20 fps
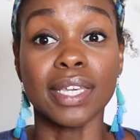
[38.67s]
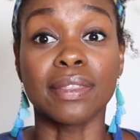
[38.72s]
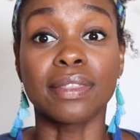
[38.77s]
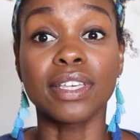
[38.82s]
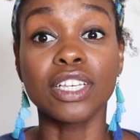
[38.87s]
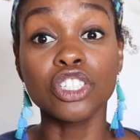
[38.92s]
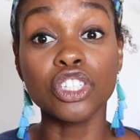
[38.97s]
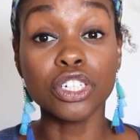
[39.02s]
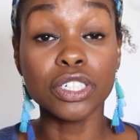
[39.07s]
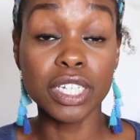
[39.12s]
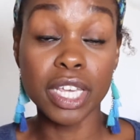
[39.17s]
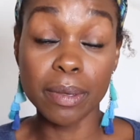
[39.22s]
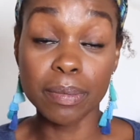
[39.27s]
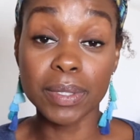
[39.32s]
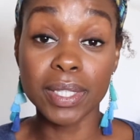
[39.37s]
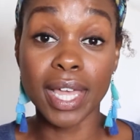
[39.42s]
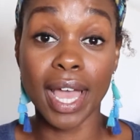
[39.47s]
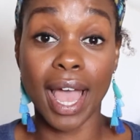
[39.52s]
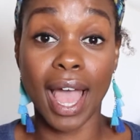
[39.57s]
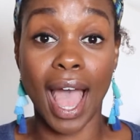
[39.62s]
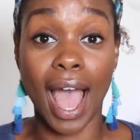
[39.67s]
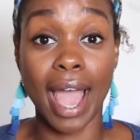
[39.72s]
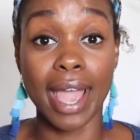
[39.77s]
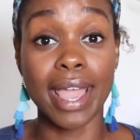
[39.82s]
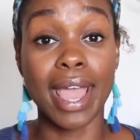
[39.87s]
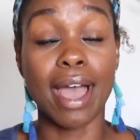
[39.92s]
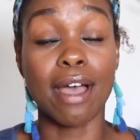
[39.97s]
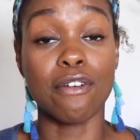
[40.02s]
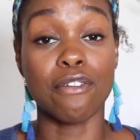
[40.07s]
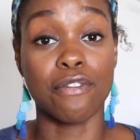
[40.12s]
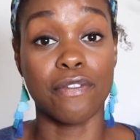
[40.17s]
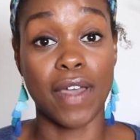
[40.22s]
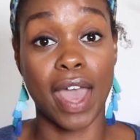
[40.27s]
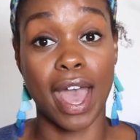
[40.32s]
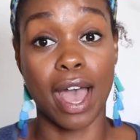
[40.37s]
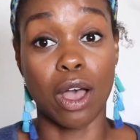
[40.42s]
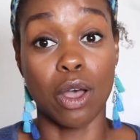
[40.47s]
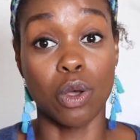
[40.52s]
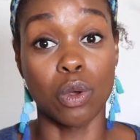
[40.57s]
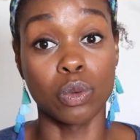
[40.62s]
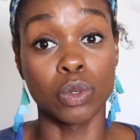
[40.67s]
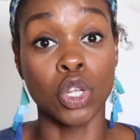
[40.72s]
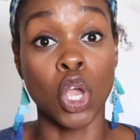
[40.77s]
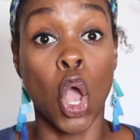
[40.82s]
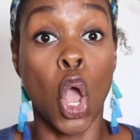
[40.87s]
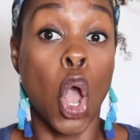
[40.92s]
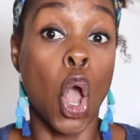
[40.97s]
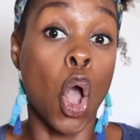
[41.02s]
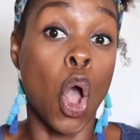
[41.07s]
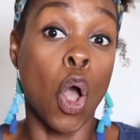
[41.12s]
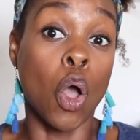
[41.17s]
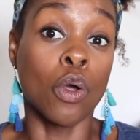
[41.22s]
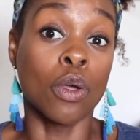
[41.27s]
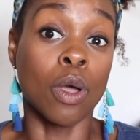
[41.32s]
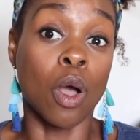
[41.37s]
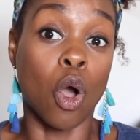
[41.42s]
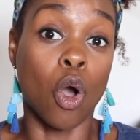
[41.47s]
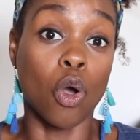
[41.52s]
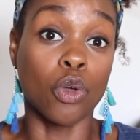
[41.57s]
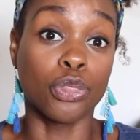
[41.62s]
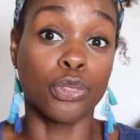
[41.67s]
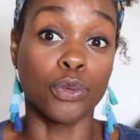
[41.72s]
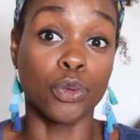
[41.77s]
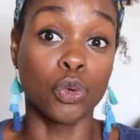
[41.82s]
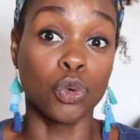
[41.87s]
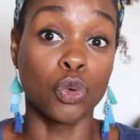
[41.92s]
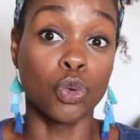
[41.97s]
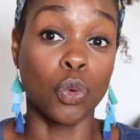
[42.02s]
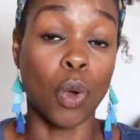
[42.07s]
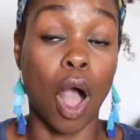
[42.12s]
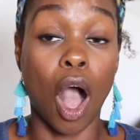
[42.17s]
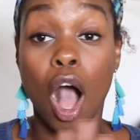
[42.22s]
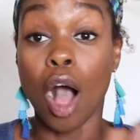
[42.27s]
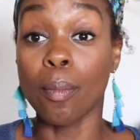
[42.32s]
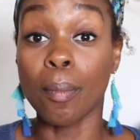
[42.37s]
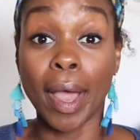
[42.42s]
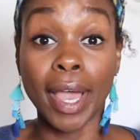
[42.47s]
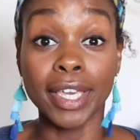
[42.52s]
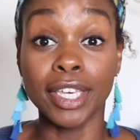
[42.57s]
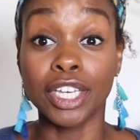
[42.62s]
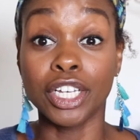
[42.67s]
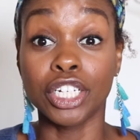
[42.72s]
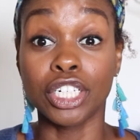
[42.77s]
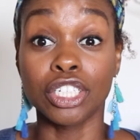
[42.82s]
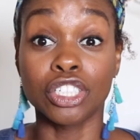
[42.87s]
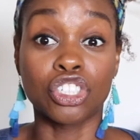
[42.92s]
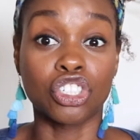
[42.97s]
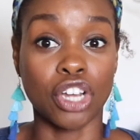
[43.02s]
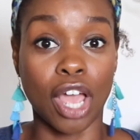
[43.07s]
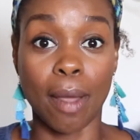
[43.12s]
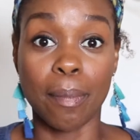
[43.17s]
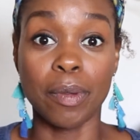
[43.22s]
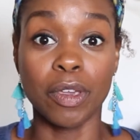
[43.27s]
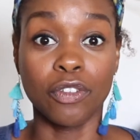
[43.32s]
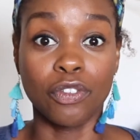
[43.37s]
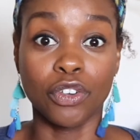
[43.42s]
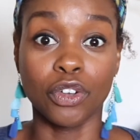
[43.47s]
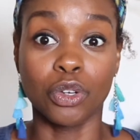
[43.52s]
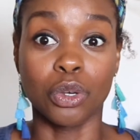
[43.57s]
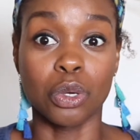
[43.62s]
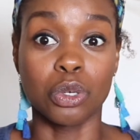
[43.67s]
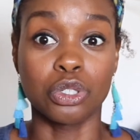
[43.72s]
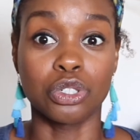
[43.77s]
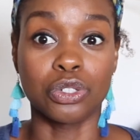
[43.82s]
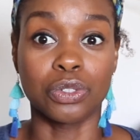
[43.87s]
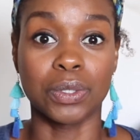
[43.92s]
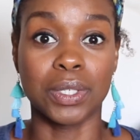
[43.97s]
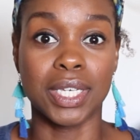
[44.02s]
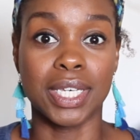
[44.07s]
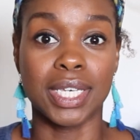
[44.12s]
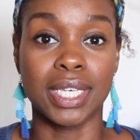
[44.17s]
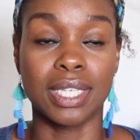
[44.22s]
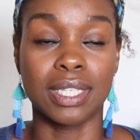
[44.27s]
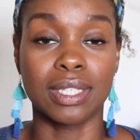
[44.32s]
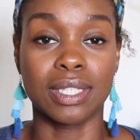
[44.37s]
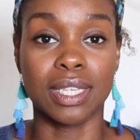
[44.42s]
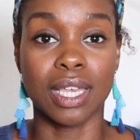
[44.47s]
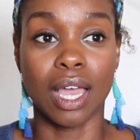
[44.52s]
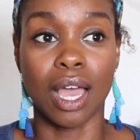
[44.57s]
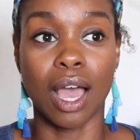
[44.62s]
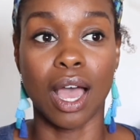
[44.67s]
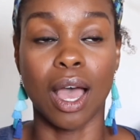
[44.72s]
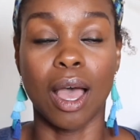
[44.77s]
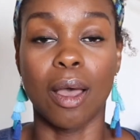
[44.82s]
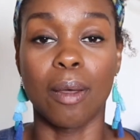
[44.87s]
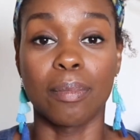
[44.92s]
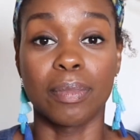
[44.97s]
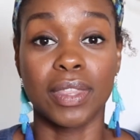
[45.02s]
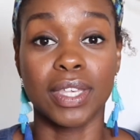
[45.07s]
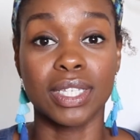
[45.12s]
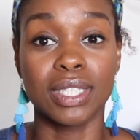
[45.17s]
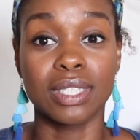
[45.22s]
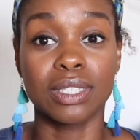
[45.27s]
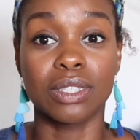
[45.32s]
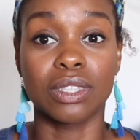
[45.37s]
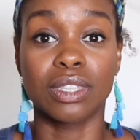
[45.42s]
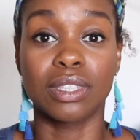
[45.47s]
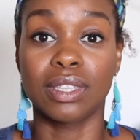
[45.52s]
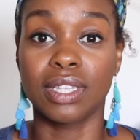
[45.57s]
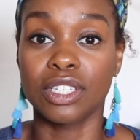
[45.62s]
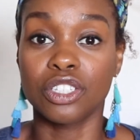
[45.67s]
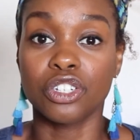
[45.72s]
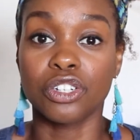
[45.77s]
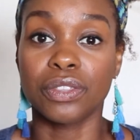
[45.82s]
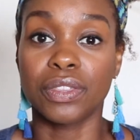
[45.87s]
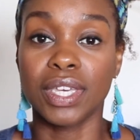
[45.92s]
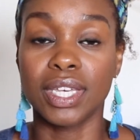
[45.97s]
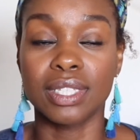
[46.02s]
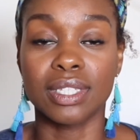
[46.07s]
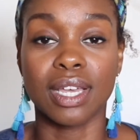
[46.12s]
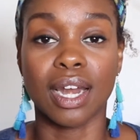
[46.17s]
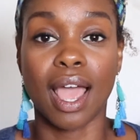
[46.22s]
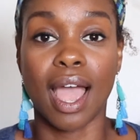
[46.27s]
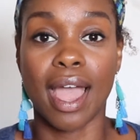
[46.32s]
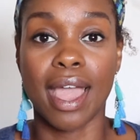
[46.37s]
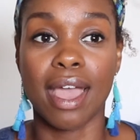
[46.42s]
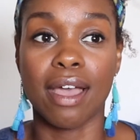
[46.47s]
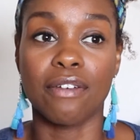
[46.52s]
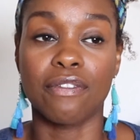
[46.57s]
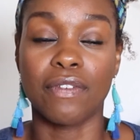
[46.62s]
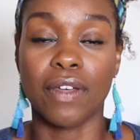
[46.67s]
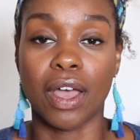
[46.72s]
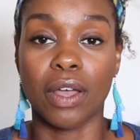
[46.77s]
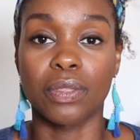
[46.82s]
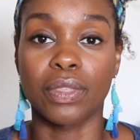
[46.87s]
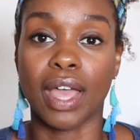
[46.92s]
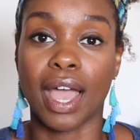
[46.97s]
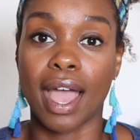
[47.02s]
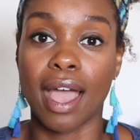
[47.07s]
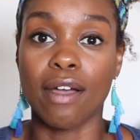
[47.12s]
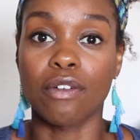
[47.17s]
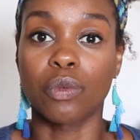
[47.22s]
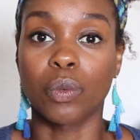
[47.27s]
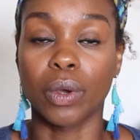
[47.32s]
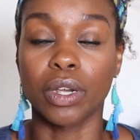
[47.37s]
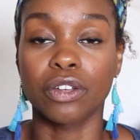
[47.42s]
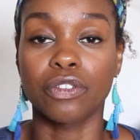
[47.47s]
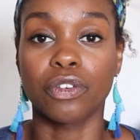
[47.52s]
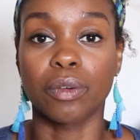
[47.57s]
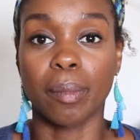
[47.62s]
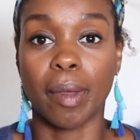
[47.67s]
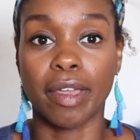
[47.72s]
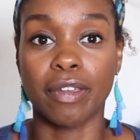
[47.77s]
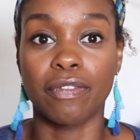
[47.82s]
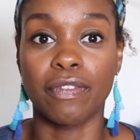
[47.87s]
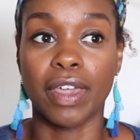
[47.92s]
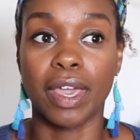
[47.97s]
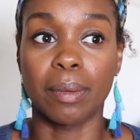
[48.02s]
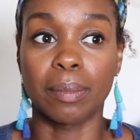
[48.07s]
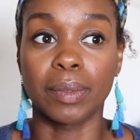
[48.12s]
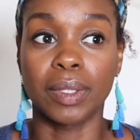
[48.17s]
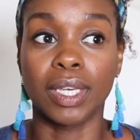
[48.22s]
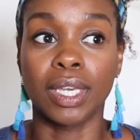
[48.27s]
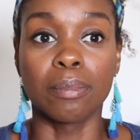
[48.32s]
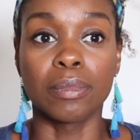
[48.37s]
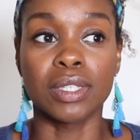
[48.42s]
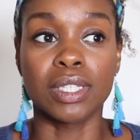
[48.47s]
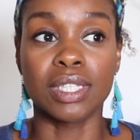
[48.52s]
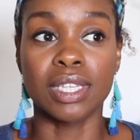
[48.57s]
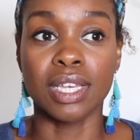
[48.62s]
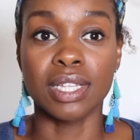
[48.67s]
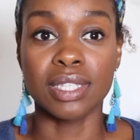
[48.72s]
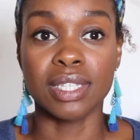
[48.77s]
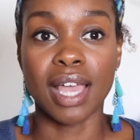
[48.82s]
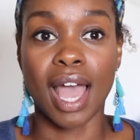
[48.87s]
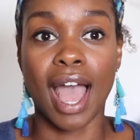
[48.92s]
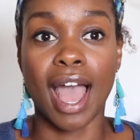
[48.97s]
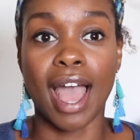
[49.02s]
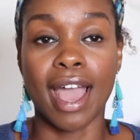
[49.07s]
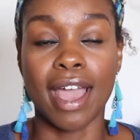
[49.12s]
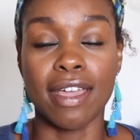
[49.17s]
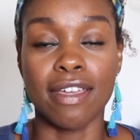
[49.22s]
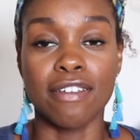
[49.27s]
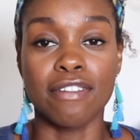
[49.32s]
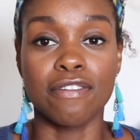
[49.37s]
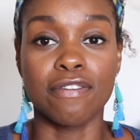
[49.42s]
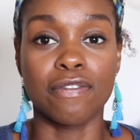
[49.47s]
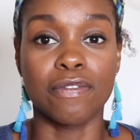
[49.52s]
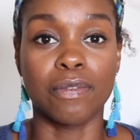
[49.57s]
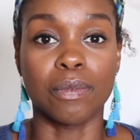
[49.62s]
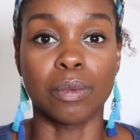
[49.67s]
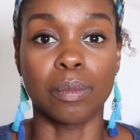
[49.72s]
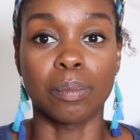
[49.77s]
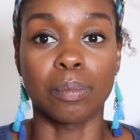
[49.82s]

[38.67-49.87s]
these are tips that I have found through all my years shopping for groceries. These are things that I have found that have worked for my family since I've,